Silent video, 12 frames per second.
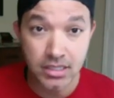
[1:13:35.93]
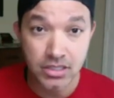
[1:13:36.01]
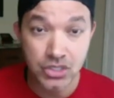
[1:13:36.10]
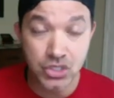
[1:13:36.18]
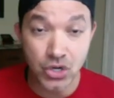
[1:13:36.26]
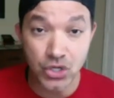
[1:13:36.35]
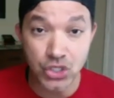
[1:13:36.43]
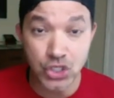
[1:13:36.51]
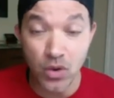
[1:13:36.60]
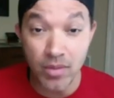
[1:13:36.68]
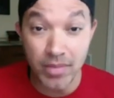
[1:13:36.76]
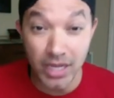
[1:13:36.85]
start
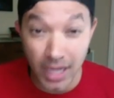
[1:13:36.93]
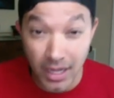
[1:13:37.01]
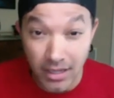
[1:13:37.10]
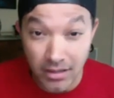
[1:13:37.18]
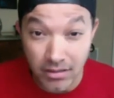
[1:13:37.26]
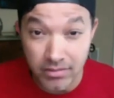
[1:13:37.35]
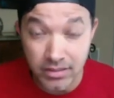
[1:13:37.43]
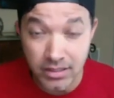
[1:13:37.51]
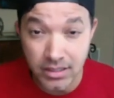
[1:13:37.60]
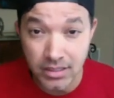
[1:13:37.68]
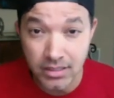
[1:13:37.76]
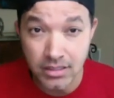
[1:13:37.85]
showing me love
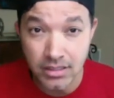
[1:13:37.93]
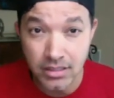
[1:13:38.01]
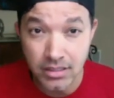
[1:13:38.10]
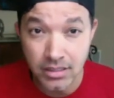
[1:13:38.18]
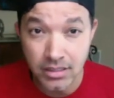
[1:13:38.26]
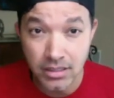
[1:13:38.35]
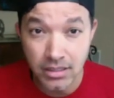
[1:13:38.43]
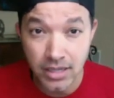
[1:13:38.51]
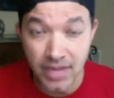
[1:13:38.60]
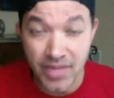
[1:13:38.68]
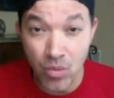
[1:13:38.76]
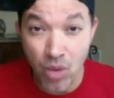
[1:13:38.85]

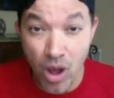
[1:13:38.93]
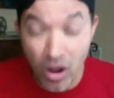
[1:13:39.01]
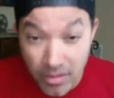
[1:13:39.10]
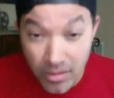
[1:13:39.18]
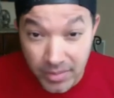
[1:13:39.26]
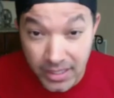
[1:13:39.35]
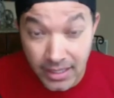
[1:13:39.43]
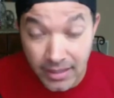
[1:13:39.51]
and they welcome me.